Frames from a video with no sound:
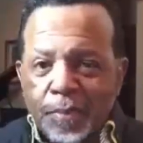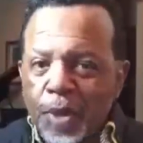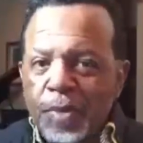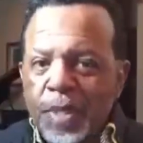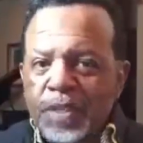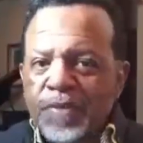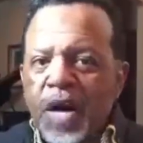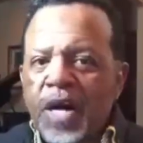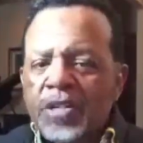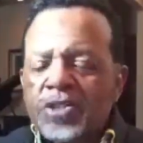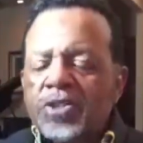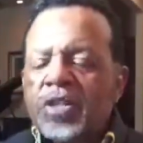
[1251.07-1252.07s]
pretty much of a
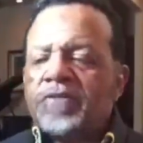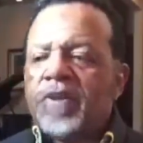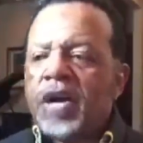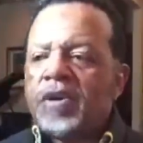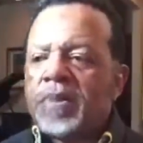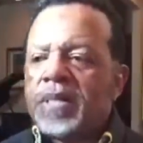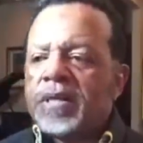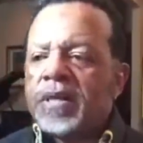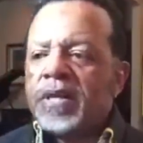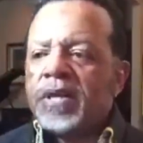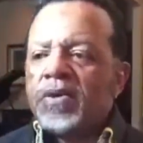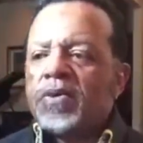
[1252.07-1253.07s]
hostile environment
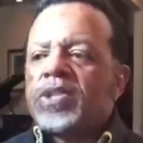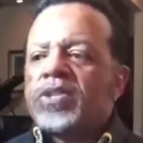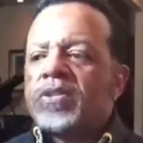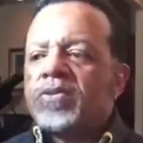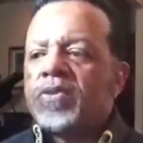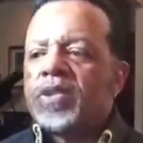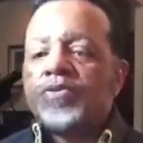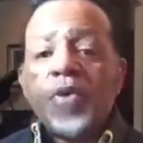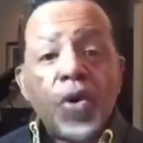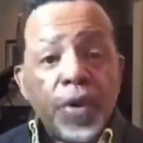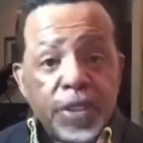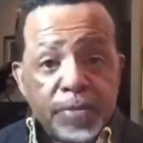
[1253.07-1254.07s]
was was
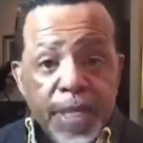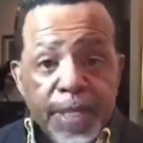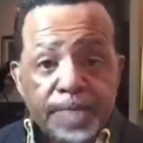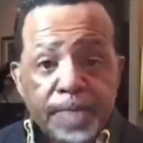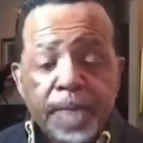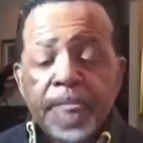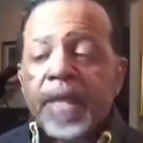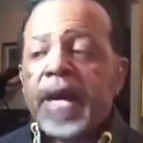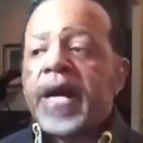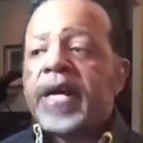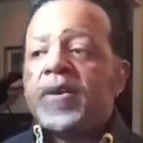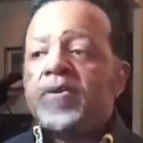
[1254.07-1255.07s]
foreign to me.
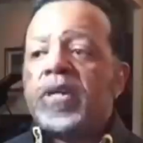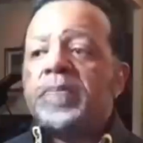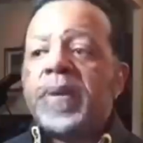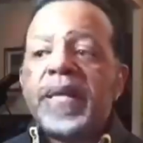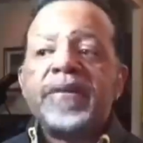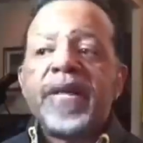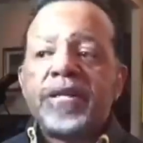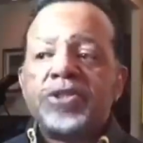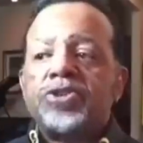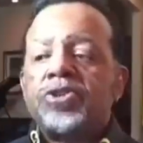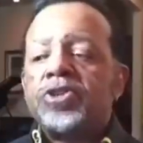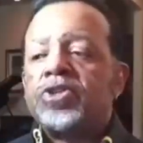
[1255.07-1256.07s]
I had only been in that
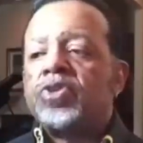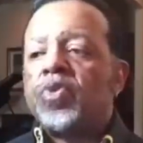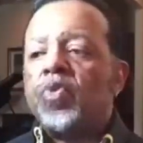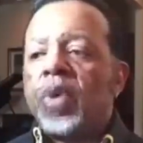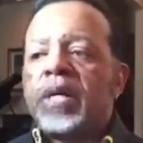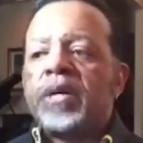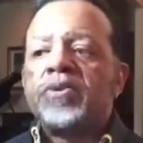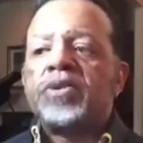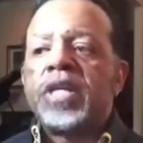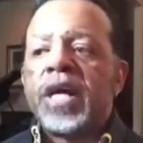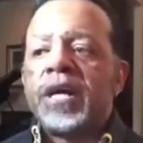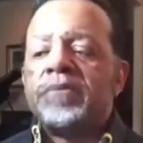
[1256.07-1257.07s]
church one other
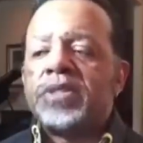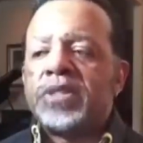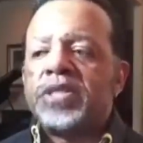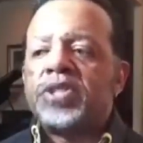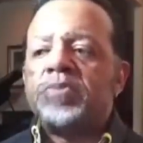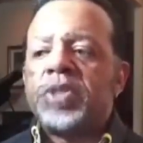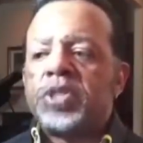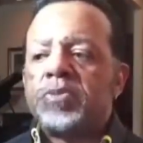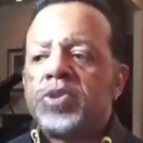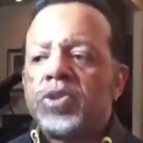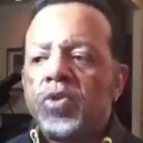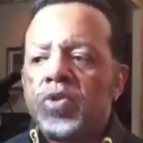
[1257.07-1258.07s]
time since
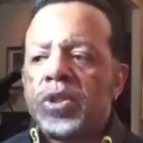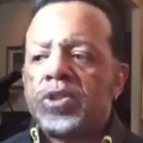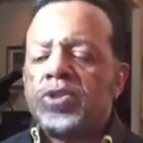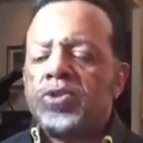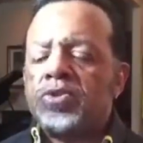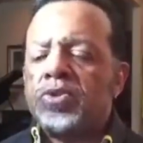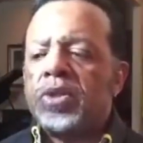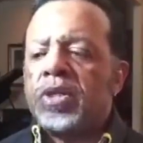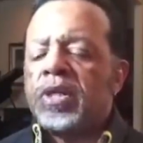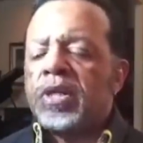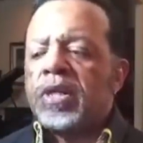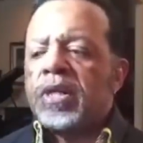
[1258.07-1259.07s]
Bishop sold it to
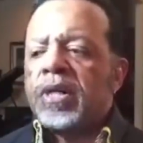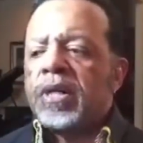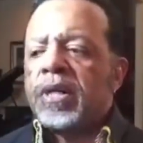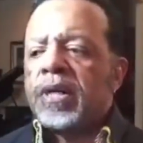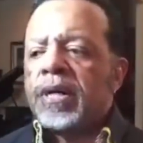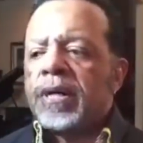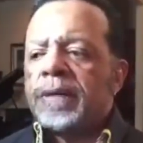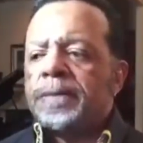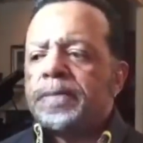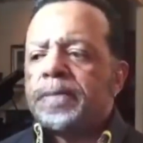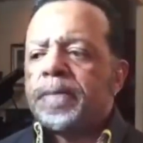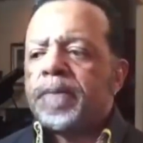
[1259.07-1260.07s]

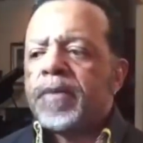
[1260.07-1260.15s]
um,